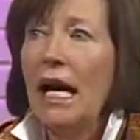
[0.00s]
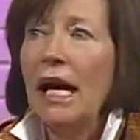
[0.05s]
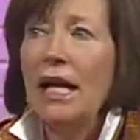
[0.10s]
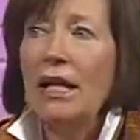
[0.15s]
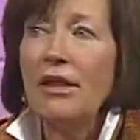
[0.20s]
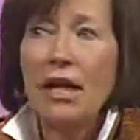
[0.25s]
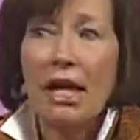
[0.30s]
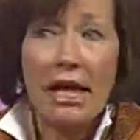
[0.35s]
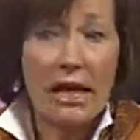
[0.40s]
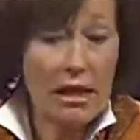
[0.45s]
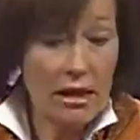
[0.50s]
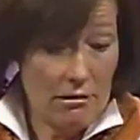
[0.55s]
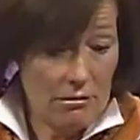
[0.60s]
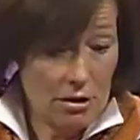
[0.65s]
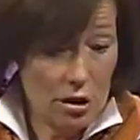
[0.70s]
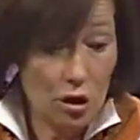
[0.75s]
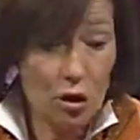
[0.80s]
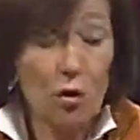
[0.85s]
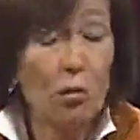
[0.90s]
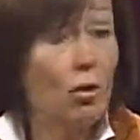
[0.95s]
They
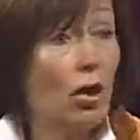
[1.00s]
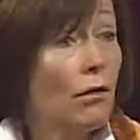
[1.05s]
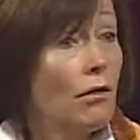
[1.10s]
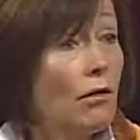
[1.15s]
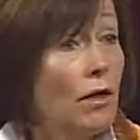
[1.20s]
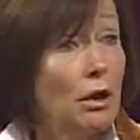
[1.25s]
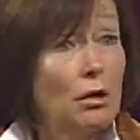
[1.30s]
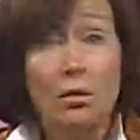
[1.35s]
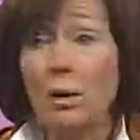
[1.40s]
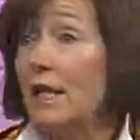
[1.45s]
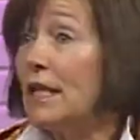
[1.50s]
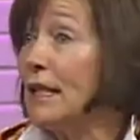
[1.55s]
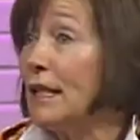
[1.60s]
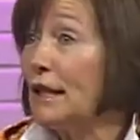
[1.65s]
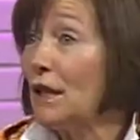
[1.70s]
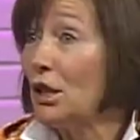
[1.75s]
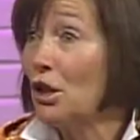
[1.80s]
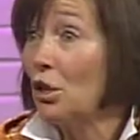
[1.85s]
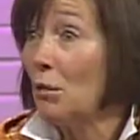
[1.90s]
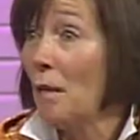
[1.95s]
do more fundraising
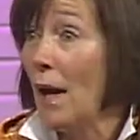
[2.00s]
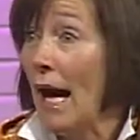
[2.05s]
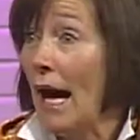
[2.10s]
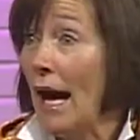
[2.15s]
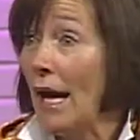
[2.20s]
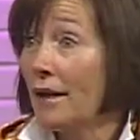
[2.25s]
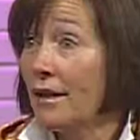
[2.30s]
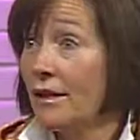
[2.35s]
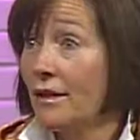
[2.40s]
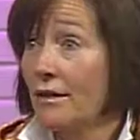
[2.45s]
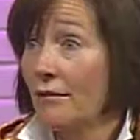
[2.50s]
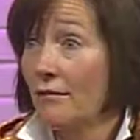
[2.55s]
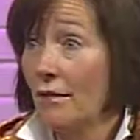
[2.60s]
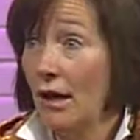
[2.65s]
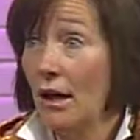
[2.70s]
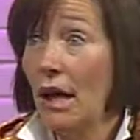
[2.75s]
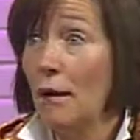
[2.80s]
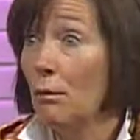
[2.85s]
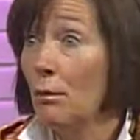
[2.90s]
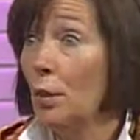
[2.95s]
in their PACs
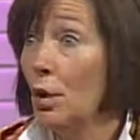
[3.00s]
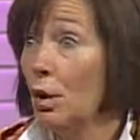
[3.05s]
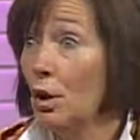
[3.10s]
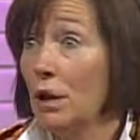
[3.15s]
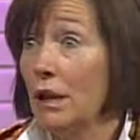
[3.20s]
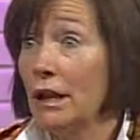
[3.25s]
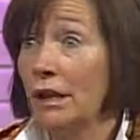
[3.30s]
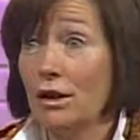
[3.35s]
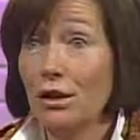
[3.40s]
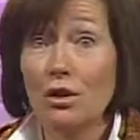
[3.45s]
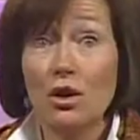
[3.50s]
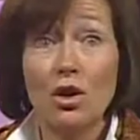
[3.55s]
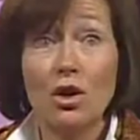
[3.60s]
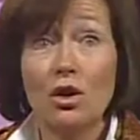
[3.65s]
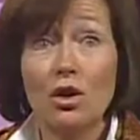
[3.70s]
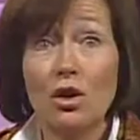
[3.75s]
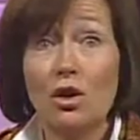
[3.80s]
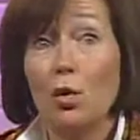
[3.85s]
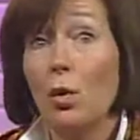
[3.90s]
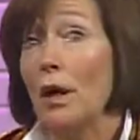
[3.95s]
and pull in
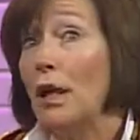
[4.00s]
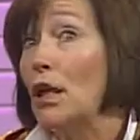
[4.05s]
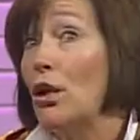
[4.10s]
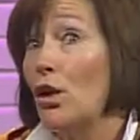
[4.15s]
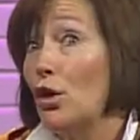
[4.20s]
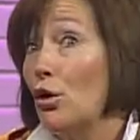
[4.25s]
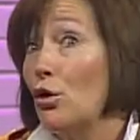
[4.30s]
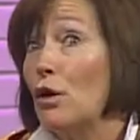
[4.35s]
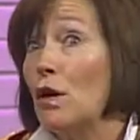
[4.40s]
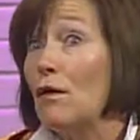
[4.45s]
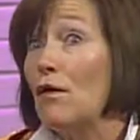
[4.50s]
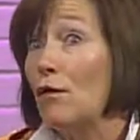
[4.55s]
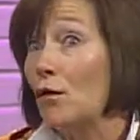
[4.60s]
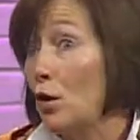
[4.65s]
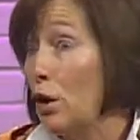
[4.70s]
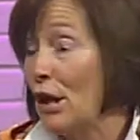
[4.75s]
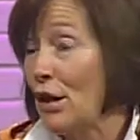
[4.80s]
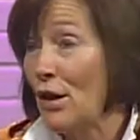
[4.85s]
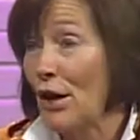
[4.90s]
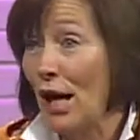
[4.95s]
twenty, thirty,
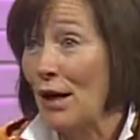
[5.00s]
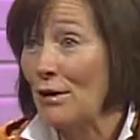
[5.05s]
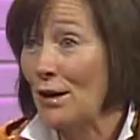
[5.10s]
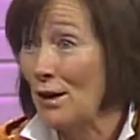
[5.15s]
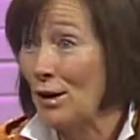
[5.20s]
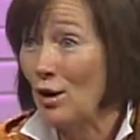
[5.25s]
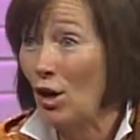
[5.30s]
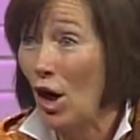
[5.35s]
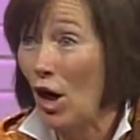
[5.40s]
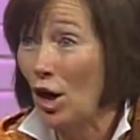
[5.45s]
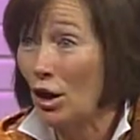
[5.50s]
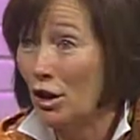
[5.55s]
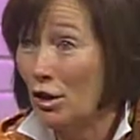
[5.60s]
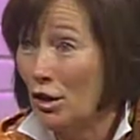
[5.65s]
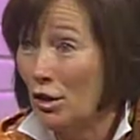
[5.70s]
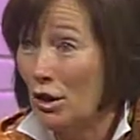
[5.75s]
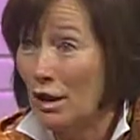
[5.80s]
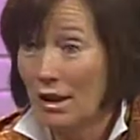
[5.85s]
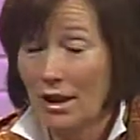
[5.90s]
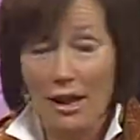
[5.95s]
forty thousand 40,000
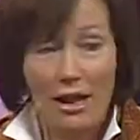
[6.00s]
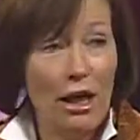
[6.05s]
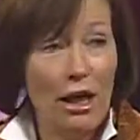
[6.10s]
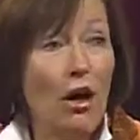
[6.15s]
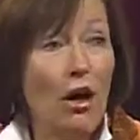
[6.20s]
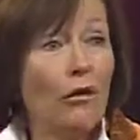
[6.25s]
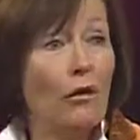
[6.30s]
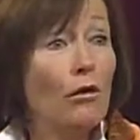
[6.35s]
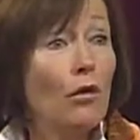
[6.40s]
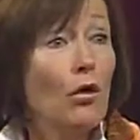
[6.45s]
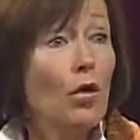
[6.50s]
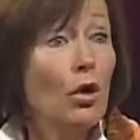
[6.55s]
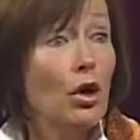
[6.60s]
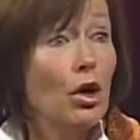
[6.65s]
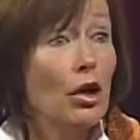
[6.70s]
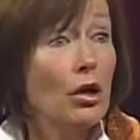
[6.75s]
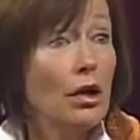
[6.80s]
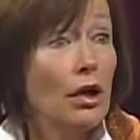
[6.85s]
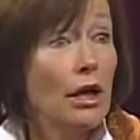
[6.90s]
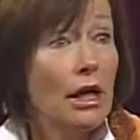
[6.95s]
dollars
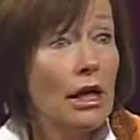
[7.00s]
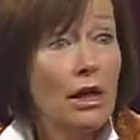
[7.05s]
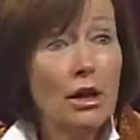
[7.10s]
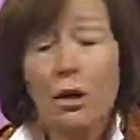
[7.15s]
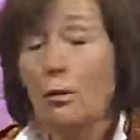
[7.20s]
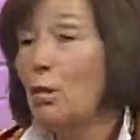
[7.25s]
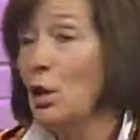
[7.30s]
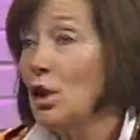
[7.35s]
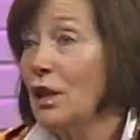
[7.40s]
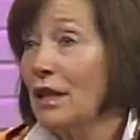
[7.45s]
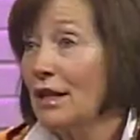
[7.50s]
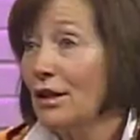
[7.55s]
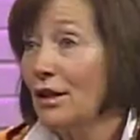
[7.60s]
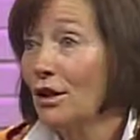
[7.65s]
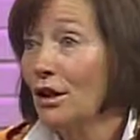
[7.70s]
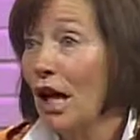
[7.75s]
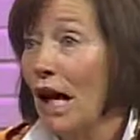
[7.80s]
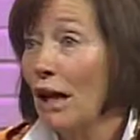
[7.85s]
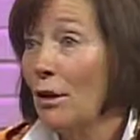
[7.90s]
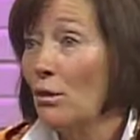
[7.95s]
for the books in the
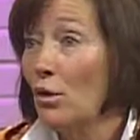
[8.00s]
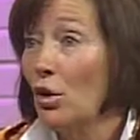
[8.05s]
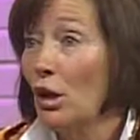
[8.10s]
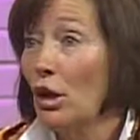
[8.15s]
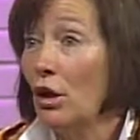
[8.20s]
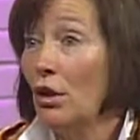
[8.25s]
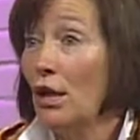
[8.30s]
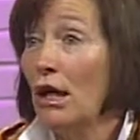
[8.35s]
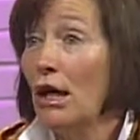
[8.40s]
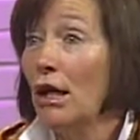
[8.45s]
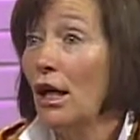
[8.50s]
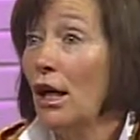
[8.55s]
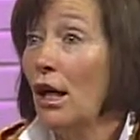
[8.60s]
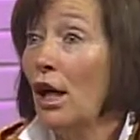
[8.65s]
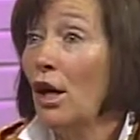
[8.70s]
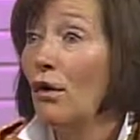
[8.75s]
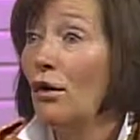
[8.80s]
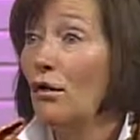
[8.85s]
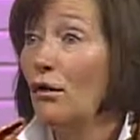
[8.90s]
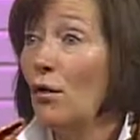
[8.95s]
library,
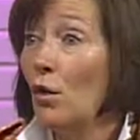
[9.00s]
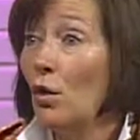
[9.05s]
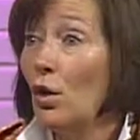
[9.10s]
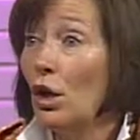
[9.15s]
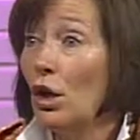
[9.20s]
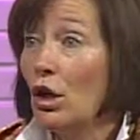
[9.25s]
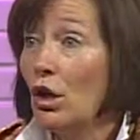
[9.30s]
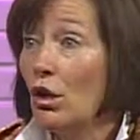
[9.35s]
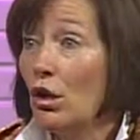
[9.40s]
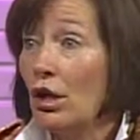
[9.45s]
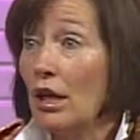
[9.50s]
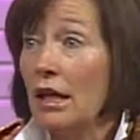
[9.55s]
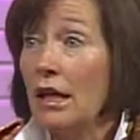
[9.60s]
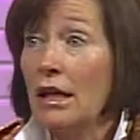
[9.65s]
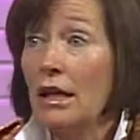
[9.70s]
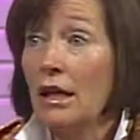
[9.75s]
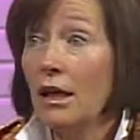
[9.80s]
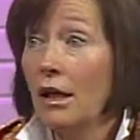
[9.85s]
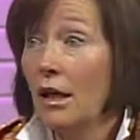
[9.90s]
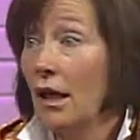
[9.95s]
for
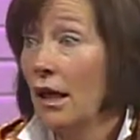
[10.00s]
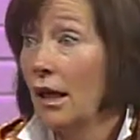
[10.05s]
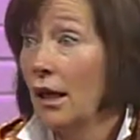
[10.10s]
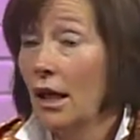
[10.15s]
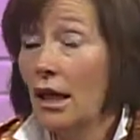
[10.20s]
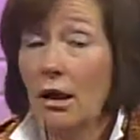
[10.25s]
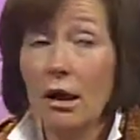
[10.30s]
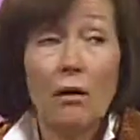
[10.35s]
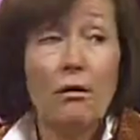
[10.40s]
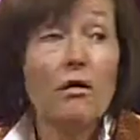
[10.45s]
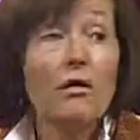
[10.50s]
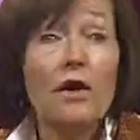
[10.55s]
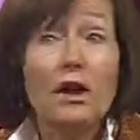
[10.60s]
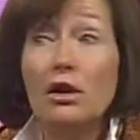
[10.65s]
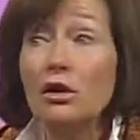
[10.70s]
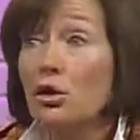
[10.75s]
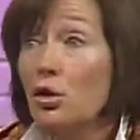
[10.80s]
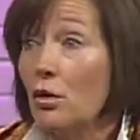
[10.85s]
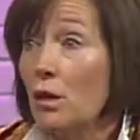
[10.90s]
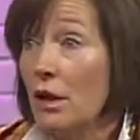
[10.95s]
the uh,
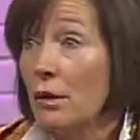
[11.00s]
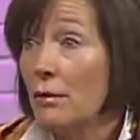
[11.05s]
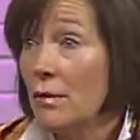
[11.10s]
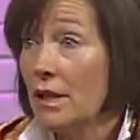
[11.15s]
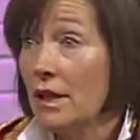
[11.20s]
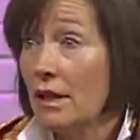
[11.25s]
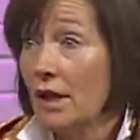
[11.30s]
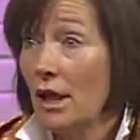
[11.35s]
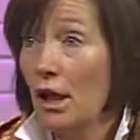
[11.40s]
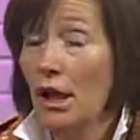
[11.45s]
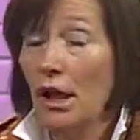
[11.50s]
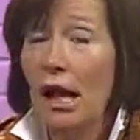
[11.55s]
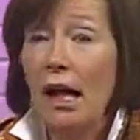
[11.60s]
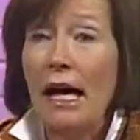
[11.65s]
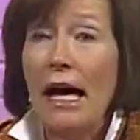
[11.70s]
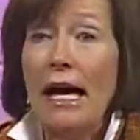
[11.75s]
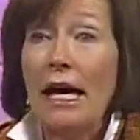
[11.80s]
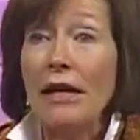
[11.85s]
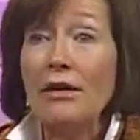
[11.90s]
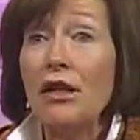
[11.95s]
field trips,
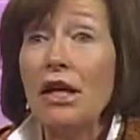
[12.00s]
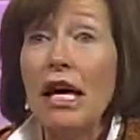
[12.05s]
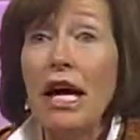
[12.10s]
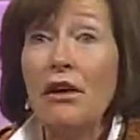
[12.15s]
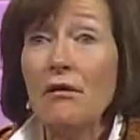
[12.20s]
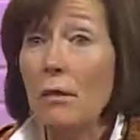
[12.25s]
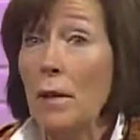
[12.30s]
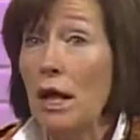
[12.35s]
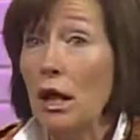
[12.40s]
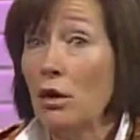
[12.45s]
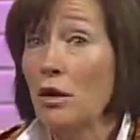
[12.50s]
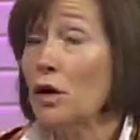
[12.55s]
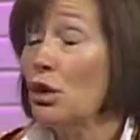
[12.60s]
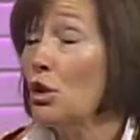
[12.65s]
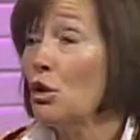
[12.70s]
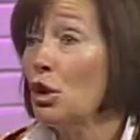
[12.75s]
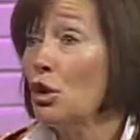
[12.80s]
and they have parents who